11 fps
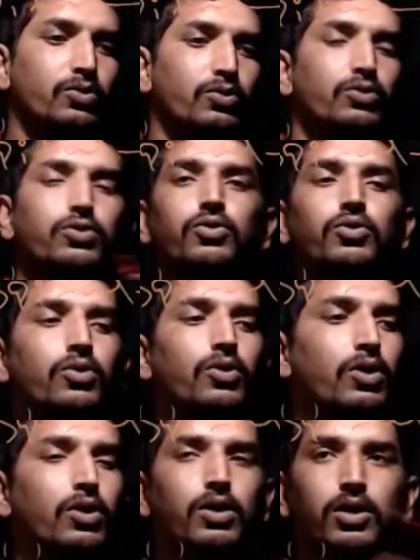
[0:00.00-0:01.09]
So
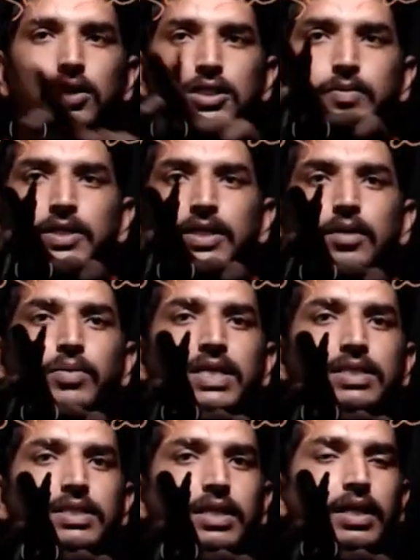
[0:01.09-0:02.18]
hospital
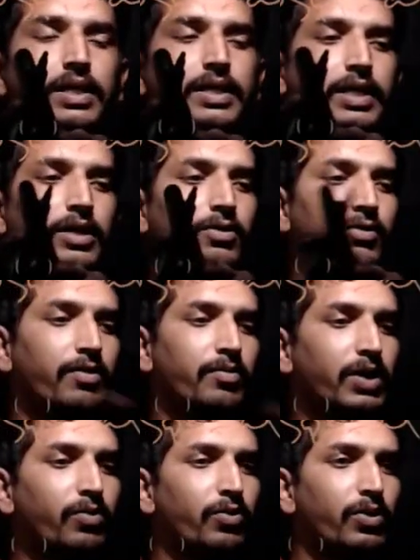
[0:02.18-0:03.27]
basically derived from
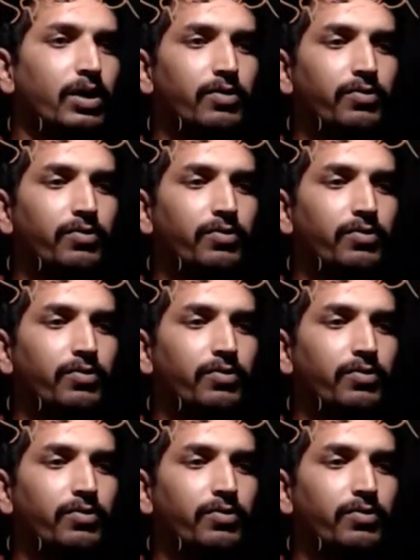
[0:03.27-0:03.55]
the word of